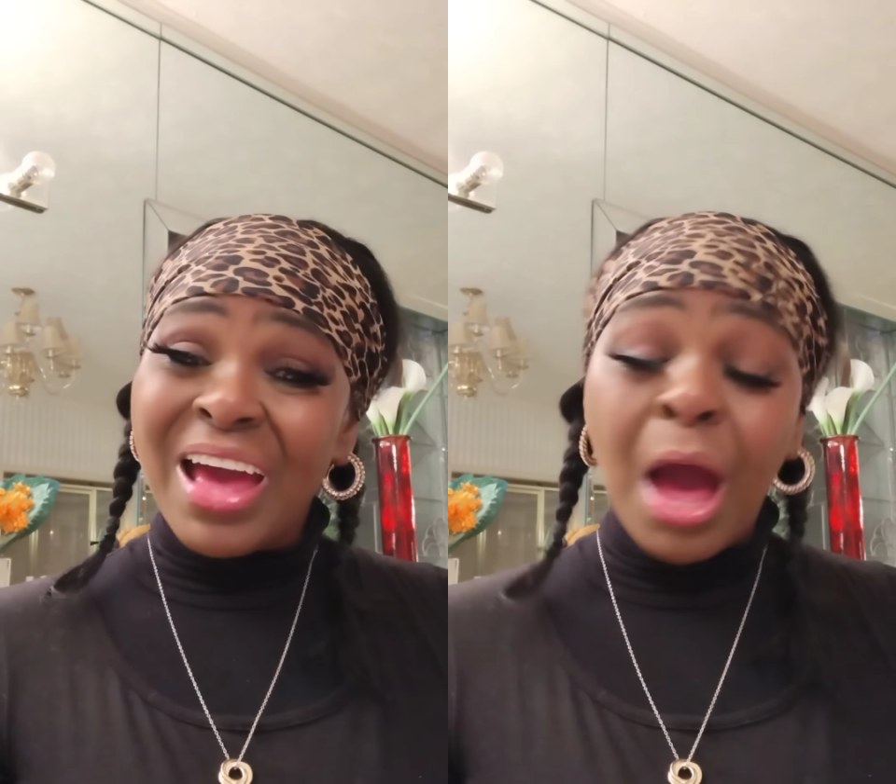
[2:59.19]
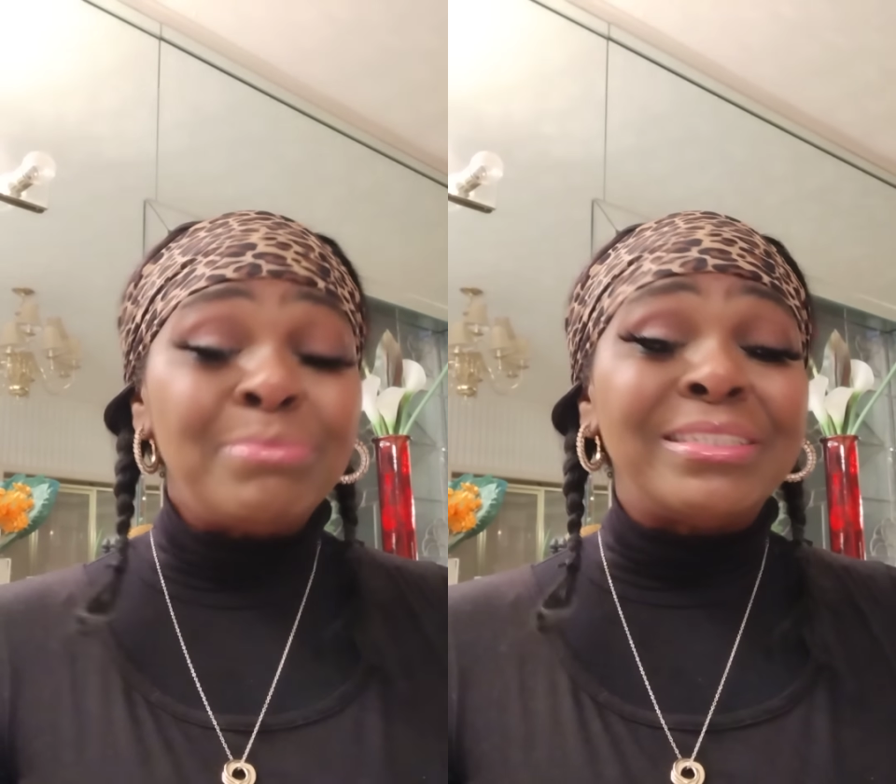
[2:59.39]

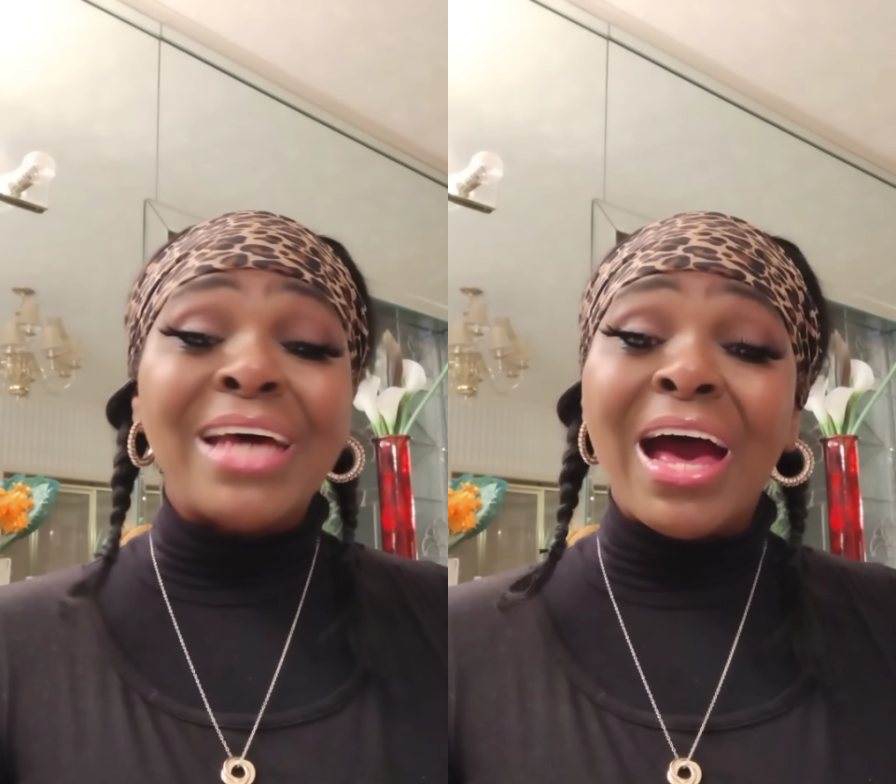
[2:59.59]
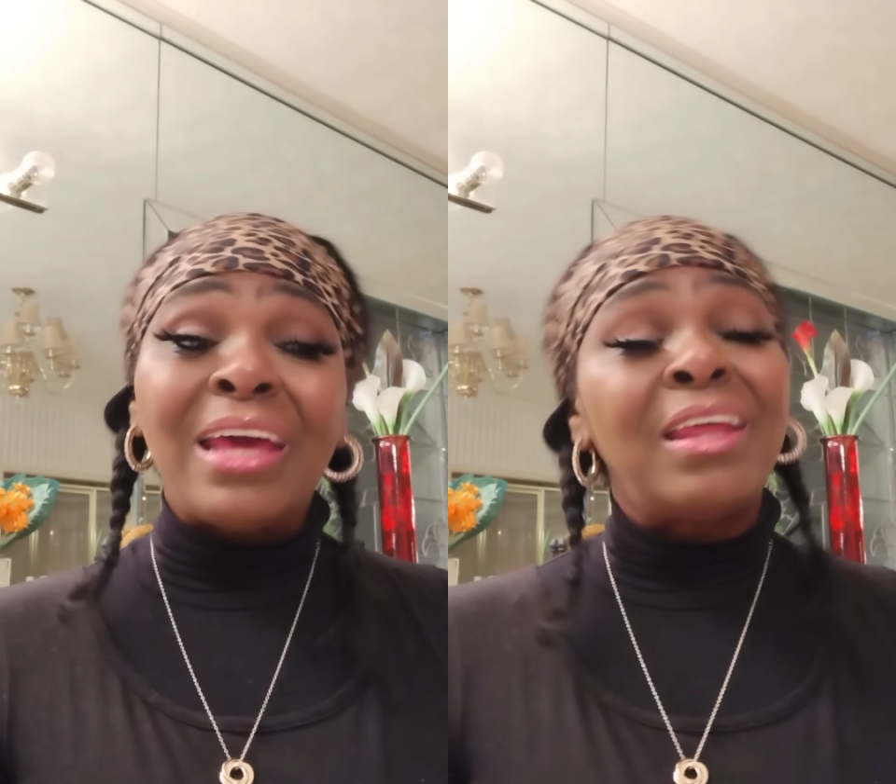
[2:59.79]
I'm
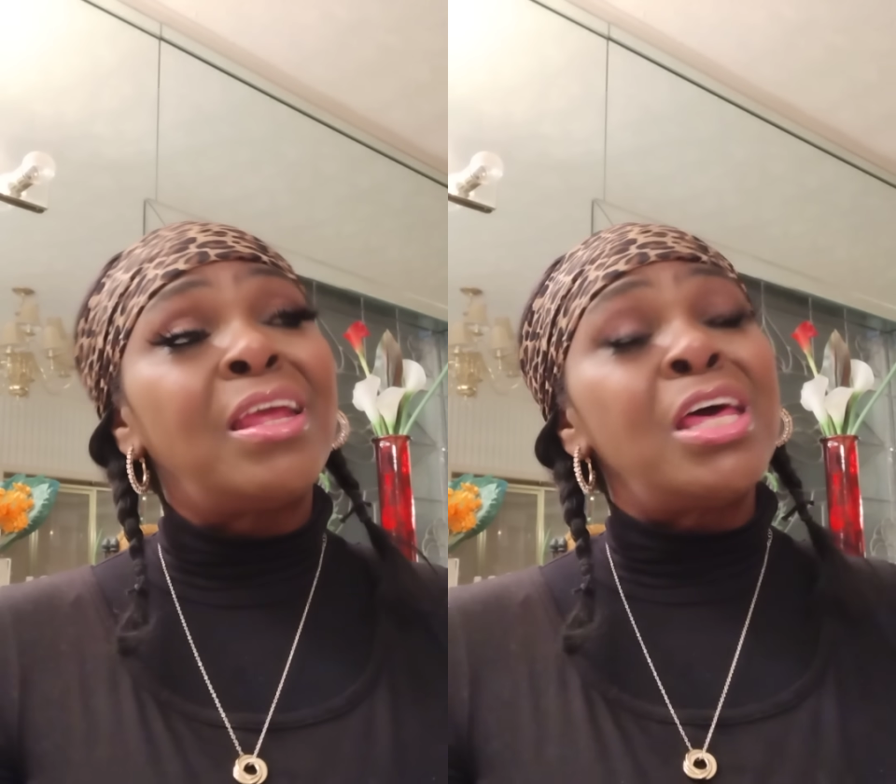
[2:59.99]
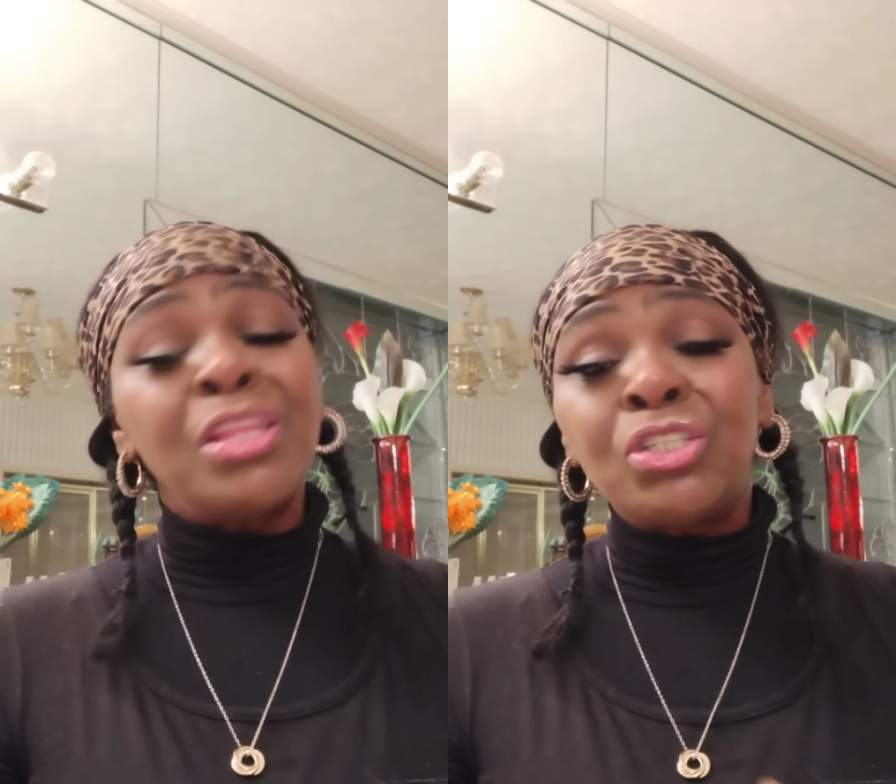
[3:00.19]

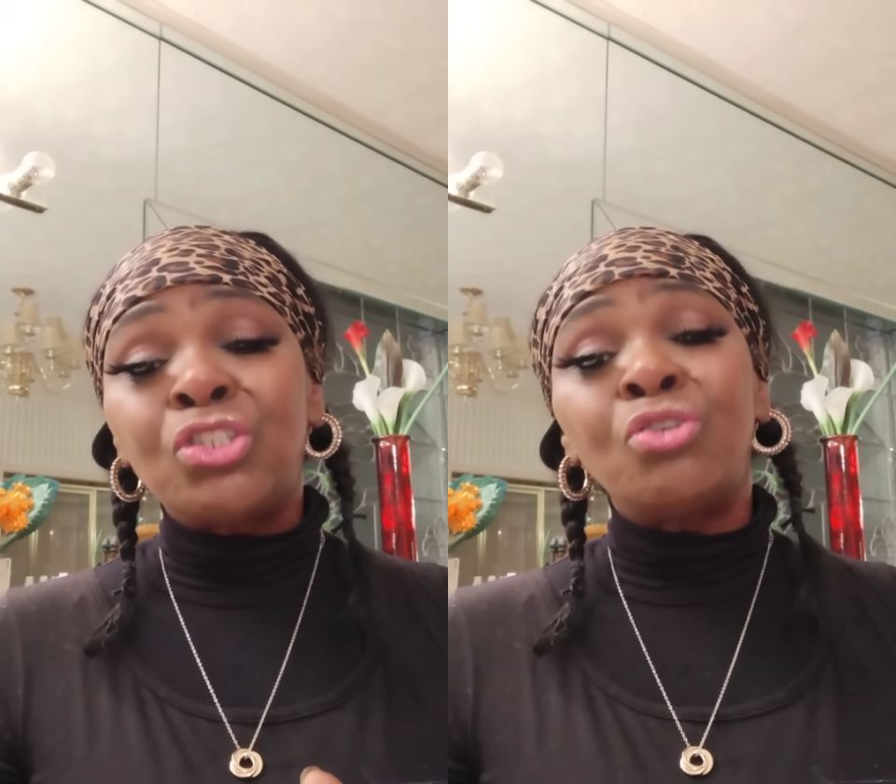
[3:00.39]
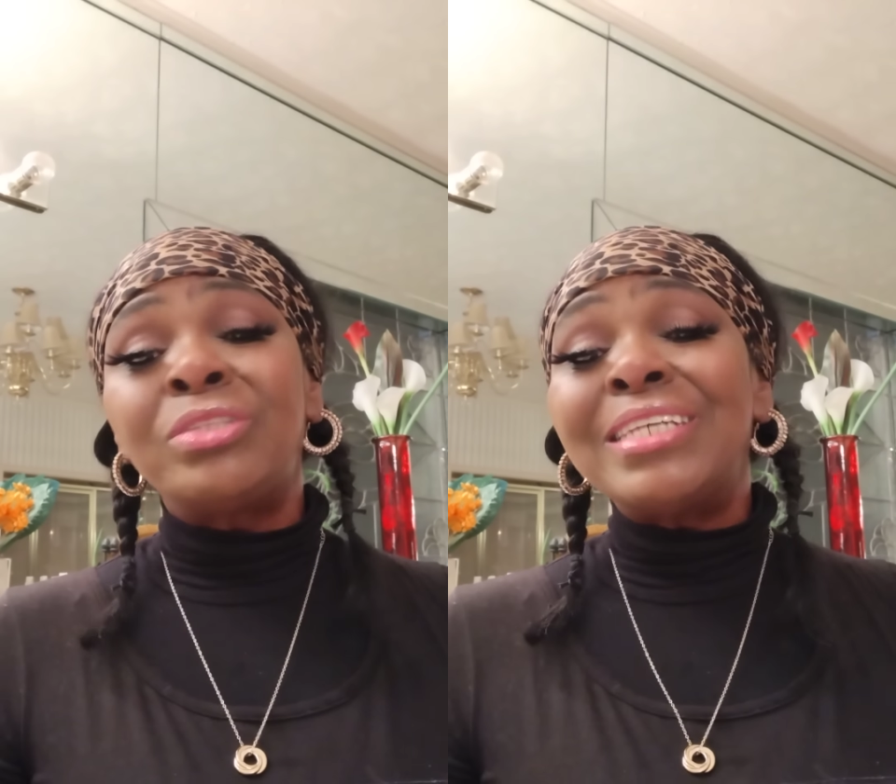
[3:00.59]
tired. And the
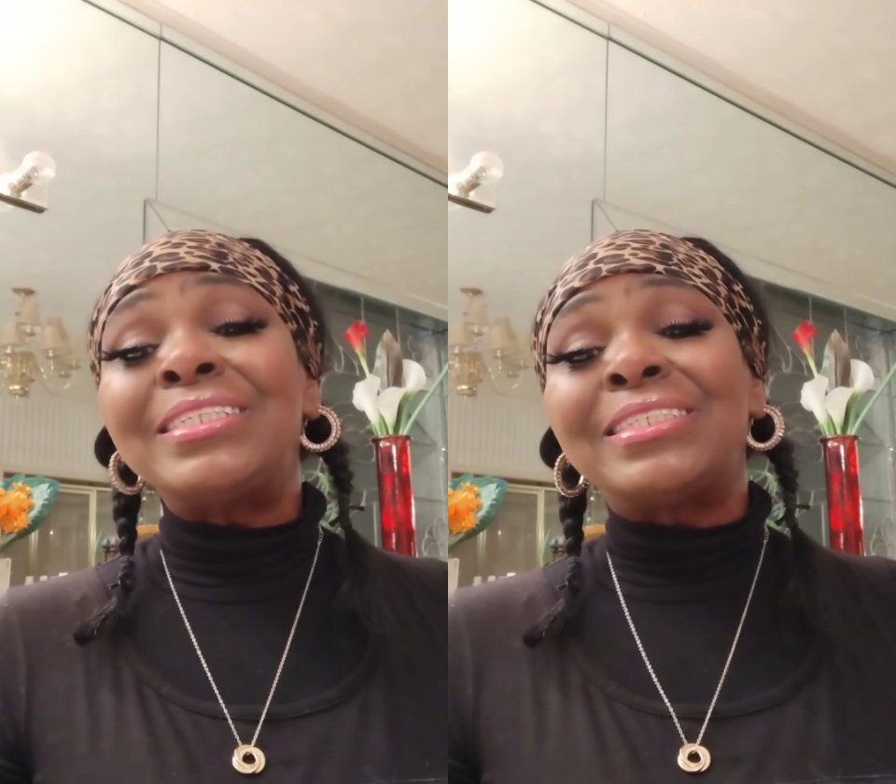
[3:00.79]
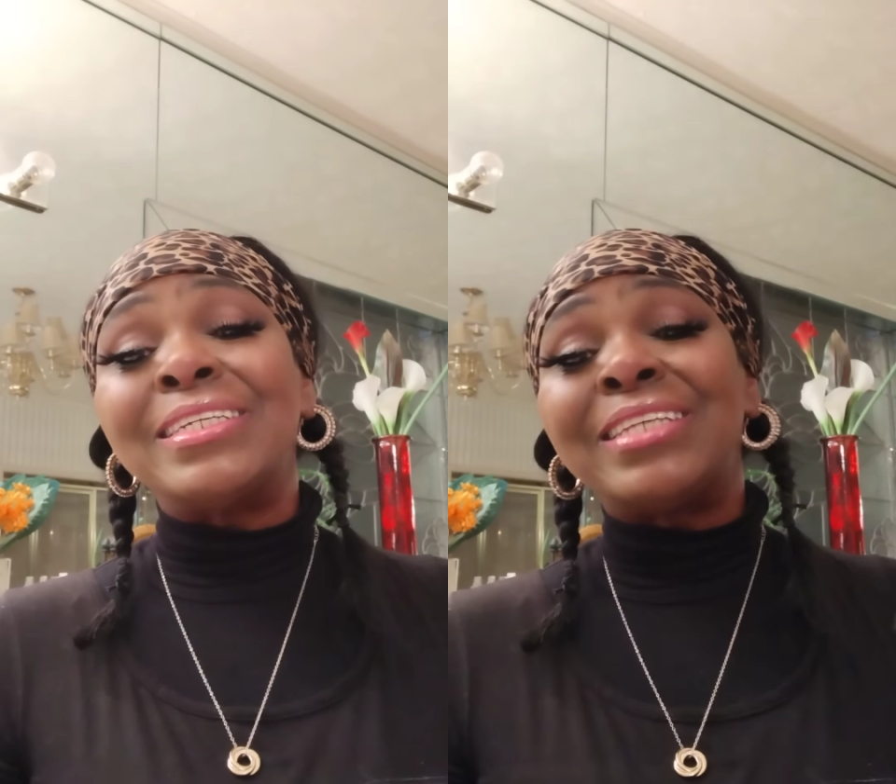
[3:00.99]
truth,
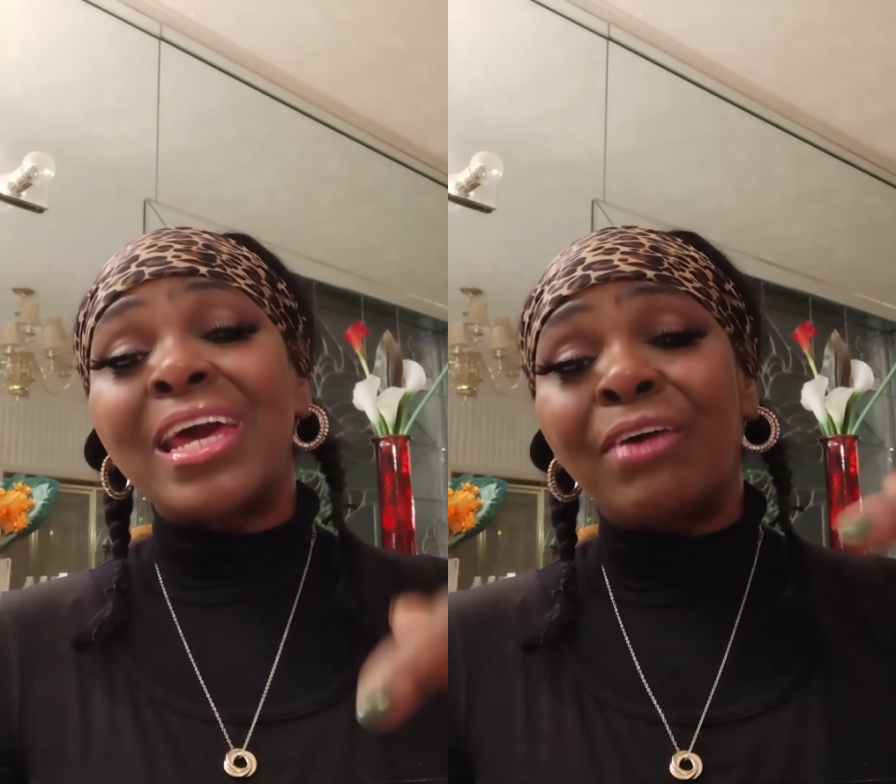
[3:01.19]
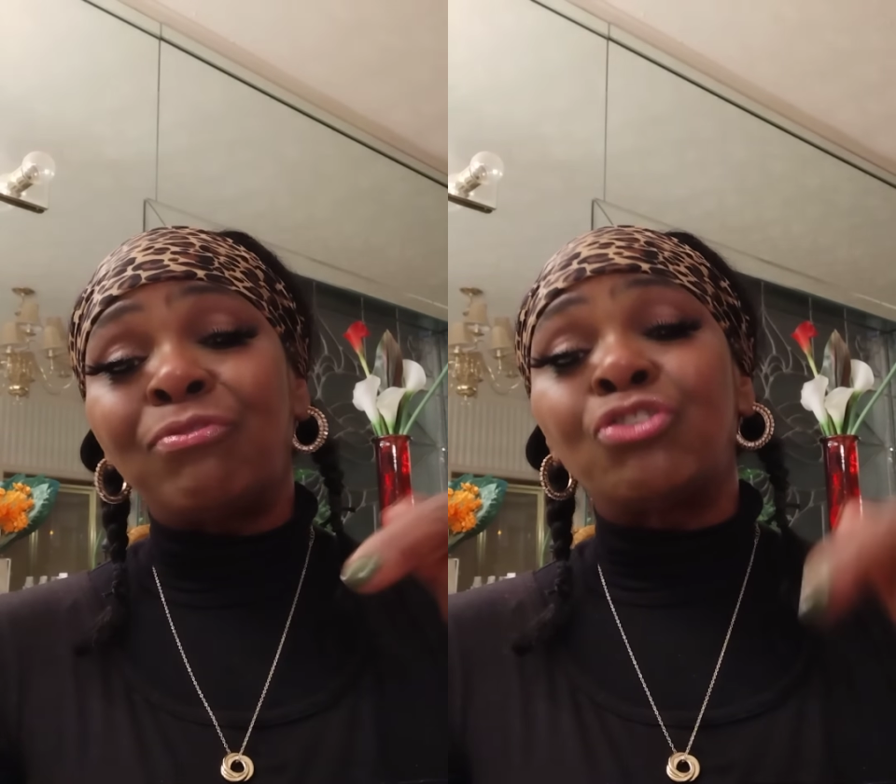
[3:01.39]
this is the
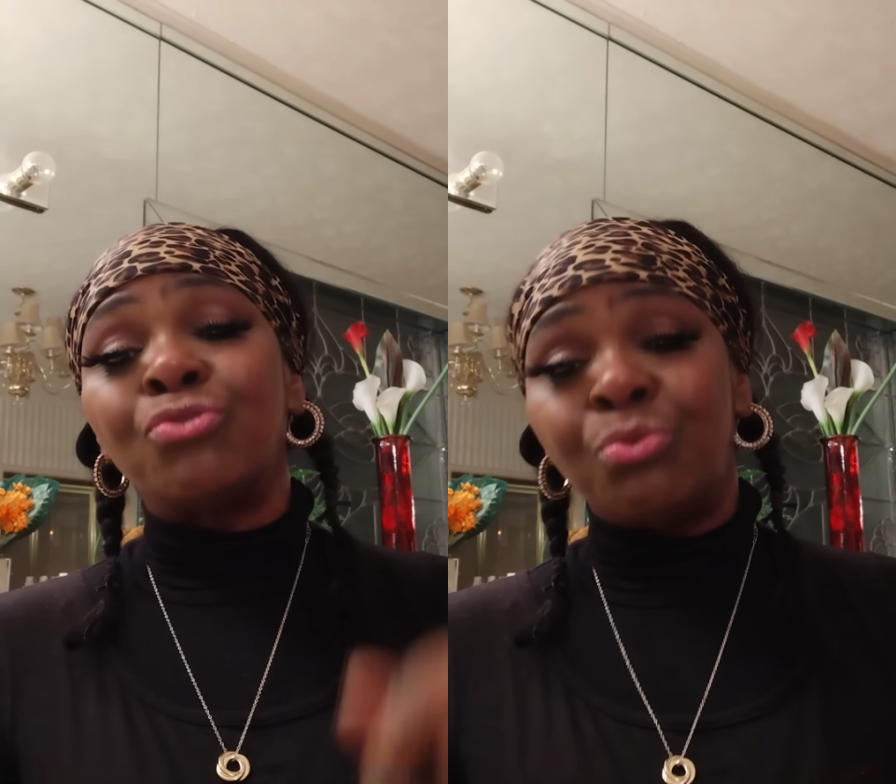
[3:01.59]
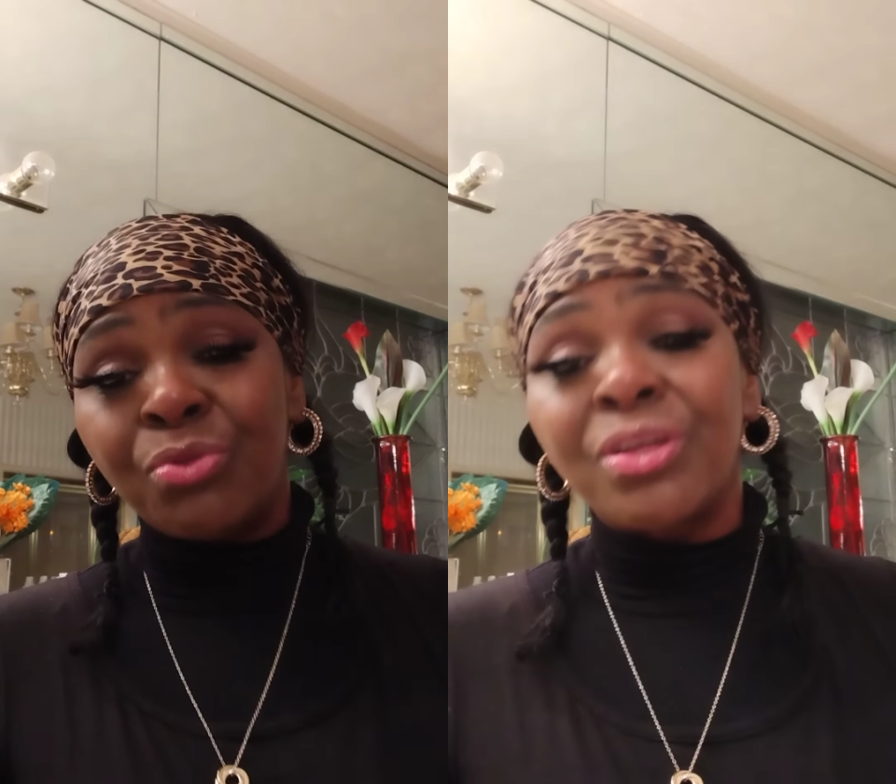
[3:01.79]
day of
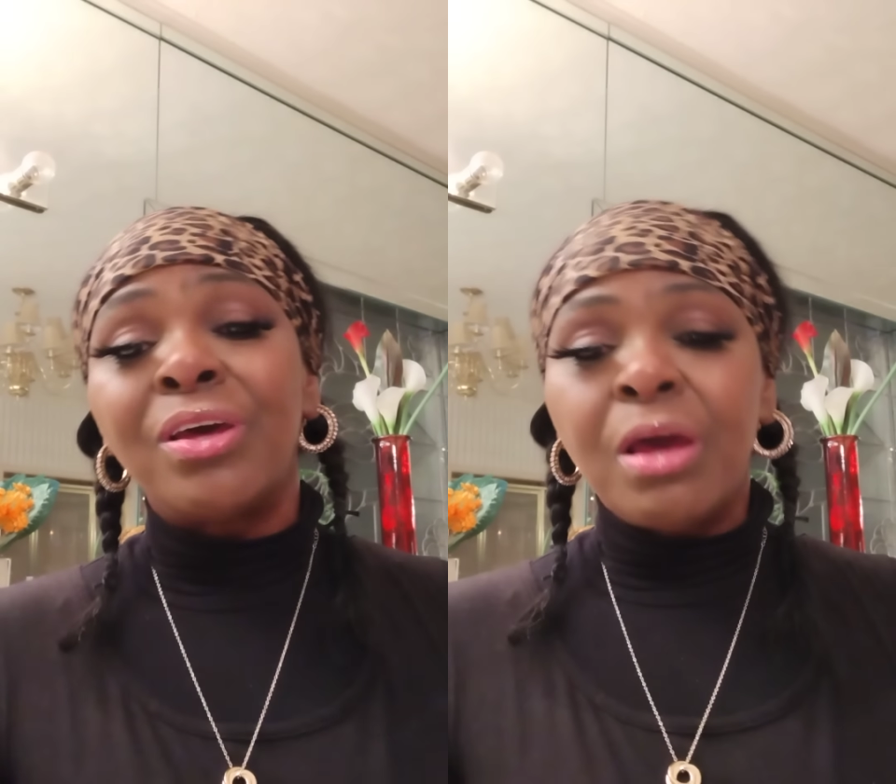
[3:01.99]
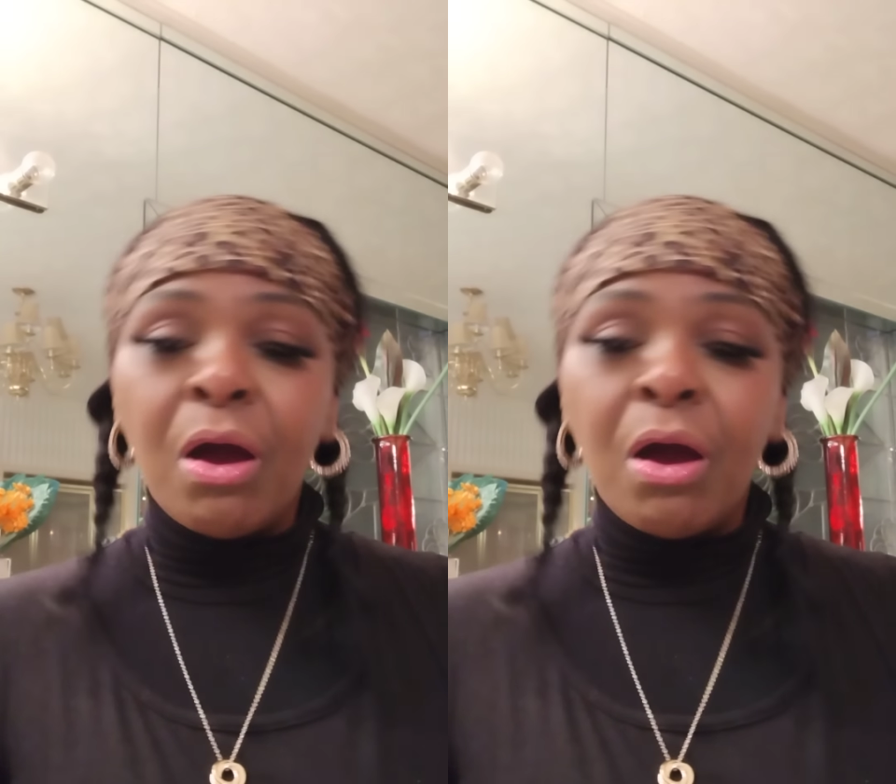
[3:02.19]
truth.